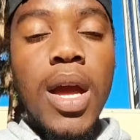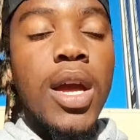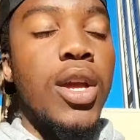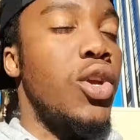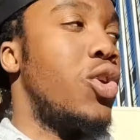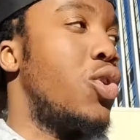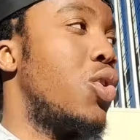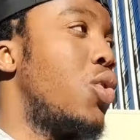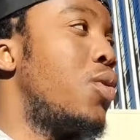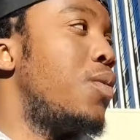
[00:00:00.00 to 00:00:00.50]

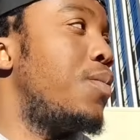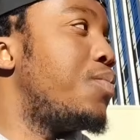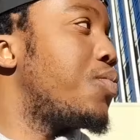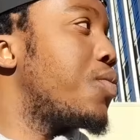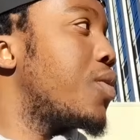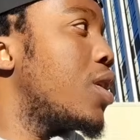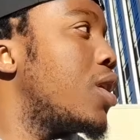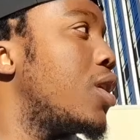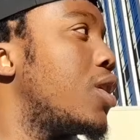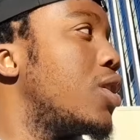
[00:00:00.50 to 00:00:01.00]
You know?
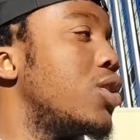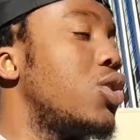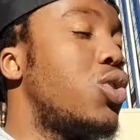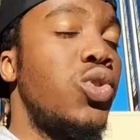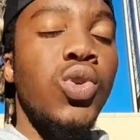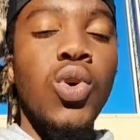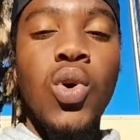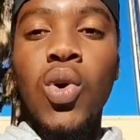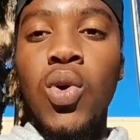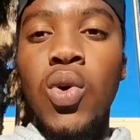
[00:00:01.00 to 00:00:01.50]

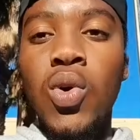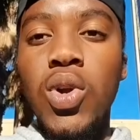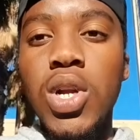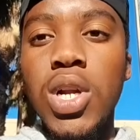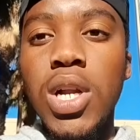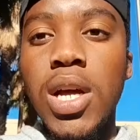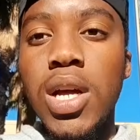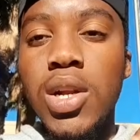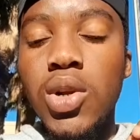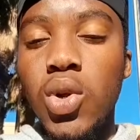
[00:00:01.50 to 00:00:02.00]
So,
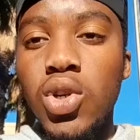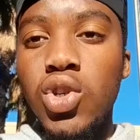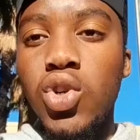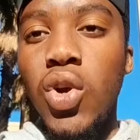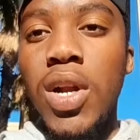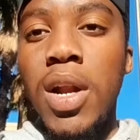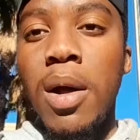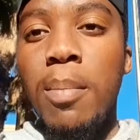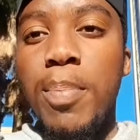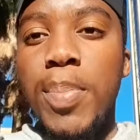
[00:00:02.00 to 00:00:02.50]
not
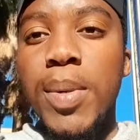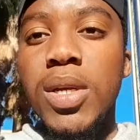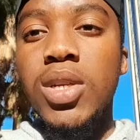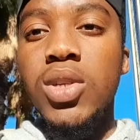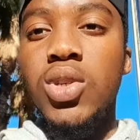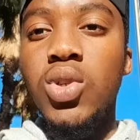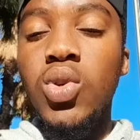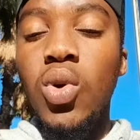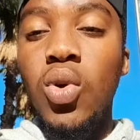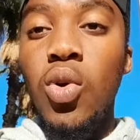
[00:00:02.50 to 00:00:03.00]
trying to be
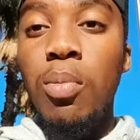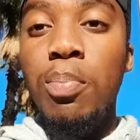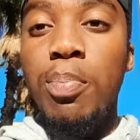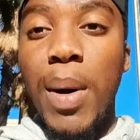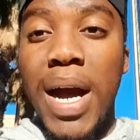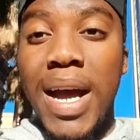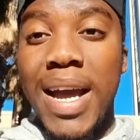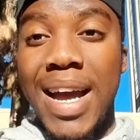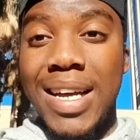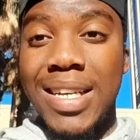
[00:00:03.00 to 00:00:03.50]
so
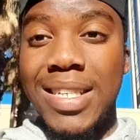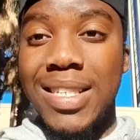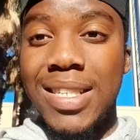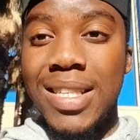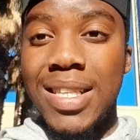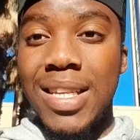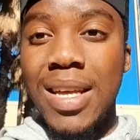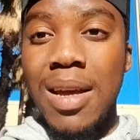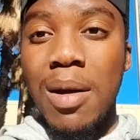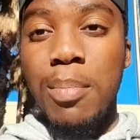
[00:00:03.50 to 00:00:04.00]
biased,
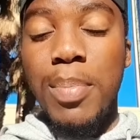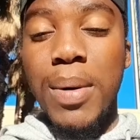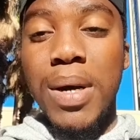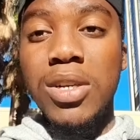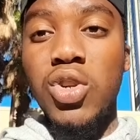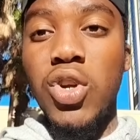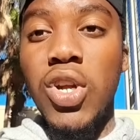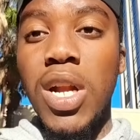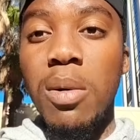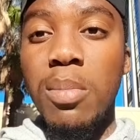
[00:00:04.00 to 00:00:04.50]
but
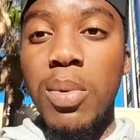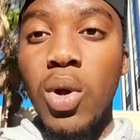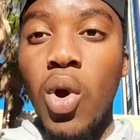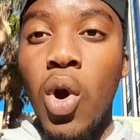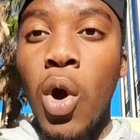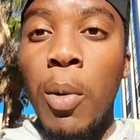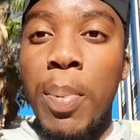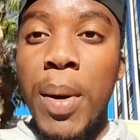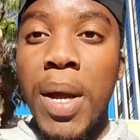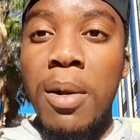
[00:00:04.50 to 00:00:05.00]
trying to be
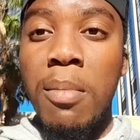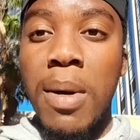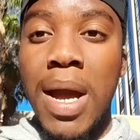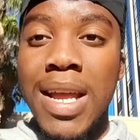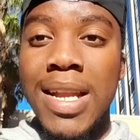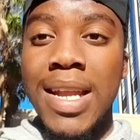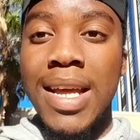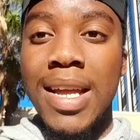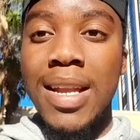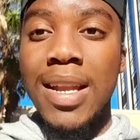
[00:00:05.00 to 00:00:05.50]
open
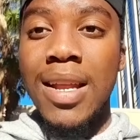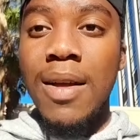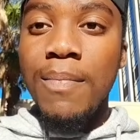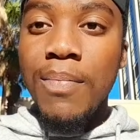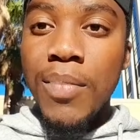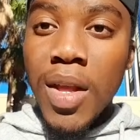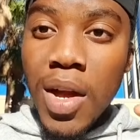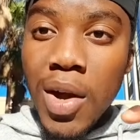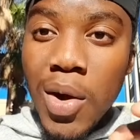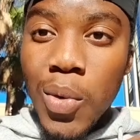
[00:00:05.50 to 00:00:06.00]
minded
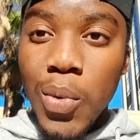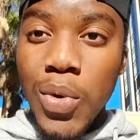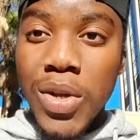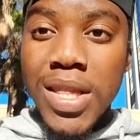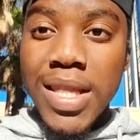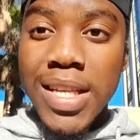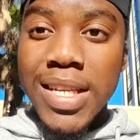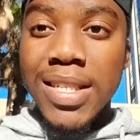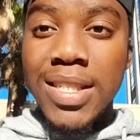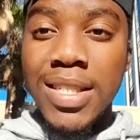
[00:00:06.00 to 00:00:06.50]
with
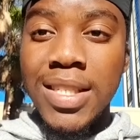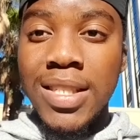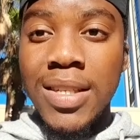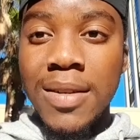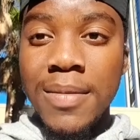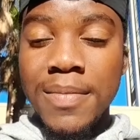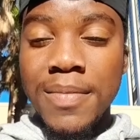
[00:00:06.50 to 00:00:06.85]
this